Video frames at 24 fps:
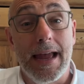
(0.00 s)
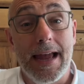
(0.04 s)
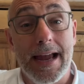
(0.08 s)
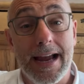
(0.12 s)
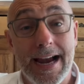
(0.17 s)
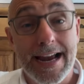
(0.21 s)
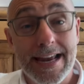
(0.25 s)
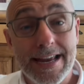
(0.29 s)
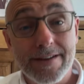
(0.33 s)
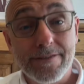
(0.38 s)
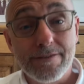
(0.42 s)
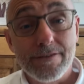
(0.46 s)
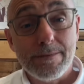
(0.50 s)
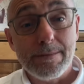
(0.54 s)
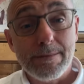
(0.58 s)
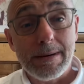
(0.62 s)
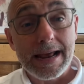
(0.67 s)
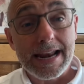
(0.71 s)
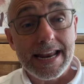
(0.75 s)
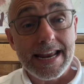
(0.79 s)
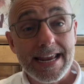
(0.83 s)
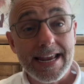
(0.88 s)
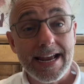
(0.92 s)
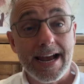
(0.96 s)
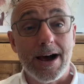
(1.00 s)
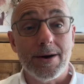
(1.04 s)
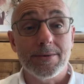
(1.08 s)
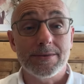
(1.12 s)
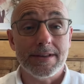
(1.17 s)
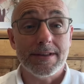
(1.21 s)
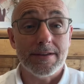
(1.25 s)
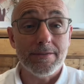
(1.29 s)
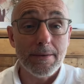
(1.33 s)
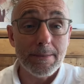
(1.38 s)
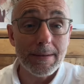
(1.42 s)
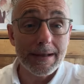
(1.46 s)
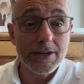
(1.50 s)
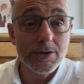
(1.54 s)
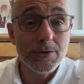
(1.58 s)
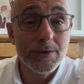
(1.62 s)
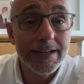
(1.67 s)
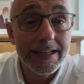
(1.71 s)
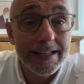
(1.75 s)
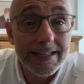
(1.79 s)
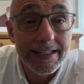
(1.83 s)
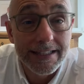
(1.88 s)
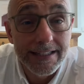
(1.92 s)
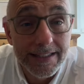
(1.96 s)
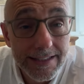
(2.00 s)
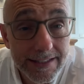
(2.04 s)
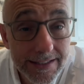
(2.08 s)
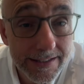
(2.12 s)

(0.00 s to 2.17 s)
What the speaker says: Hi everybody. How's everybody doing?